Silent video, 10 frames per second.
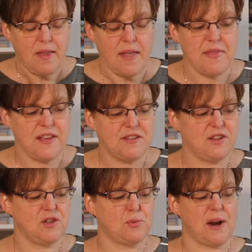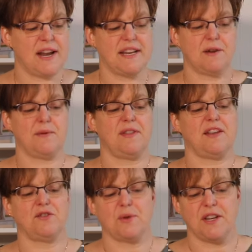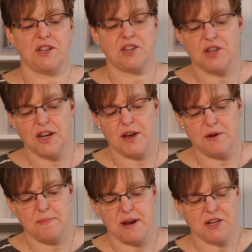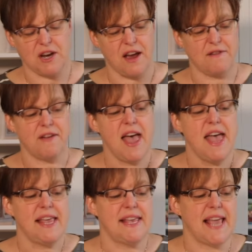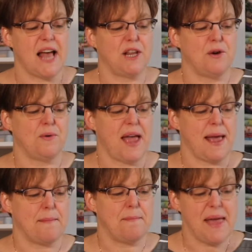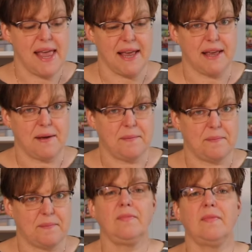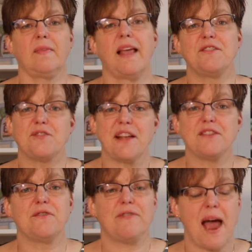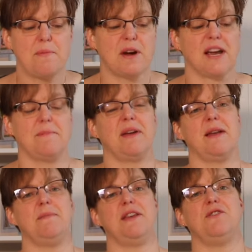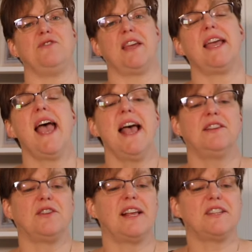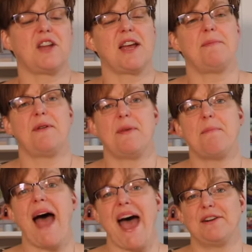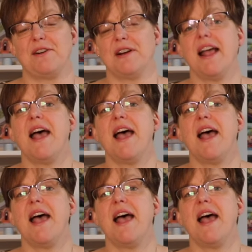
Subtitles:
this is what I did with these. So I just took out a bunch of yellow and pink. And so that's the fabric I'm going to be using. So let's talk about the pattern.